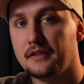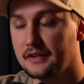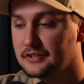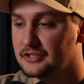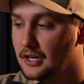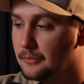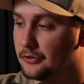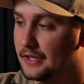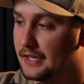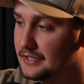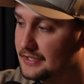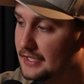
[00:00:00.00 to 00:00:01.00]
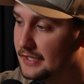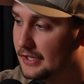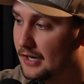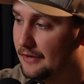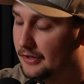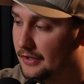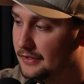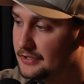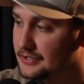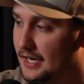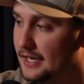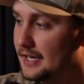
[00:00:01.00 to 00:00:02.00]
this tumbler, they can see the graphic on this
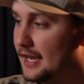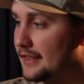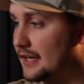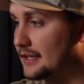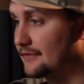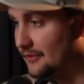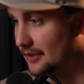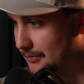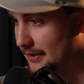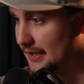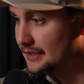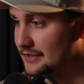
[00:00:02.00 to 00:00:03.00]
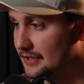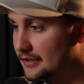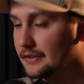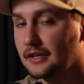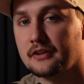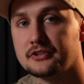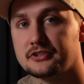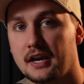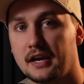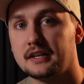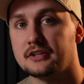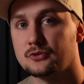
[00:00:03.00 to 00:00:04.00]
side and they can flip it and see it on the other
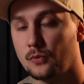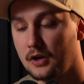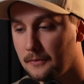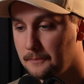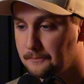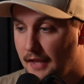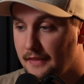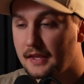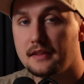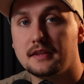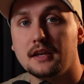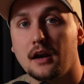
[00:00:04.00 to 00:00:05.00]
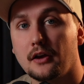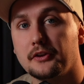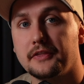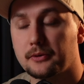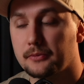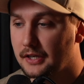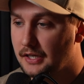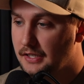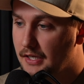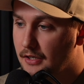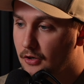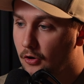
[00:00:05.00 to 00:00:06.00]
side as well. And then the other thing we're going to
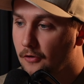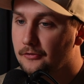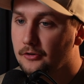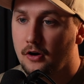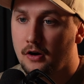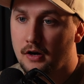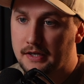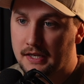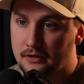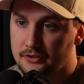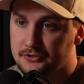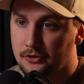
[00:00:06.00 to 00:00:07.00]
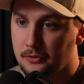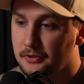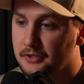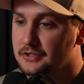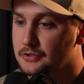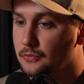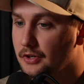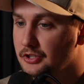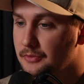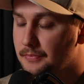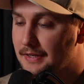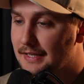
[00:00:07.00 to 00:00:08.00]
need over on Inner Circle Prints is going
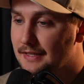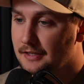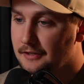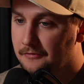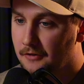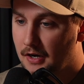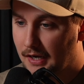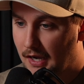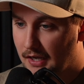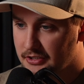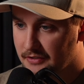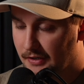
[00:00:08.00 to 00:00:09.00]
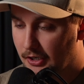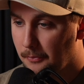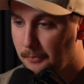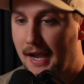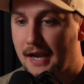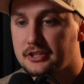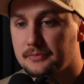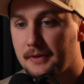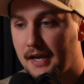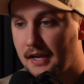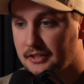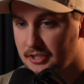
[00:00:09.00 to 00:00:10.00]
to be the font guide. So if I go back to my
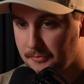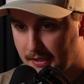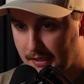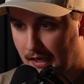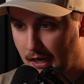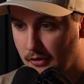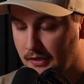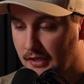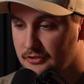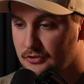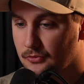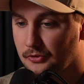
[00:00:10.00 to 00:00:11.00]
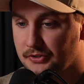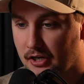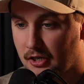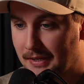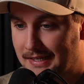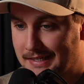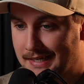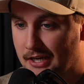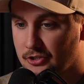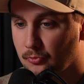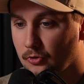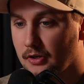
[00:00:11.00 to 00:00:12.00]
ICP account and I scroll down on my
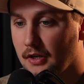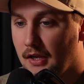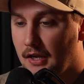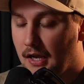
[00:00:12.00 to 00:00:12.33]
dashboard,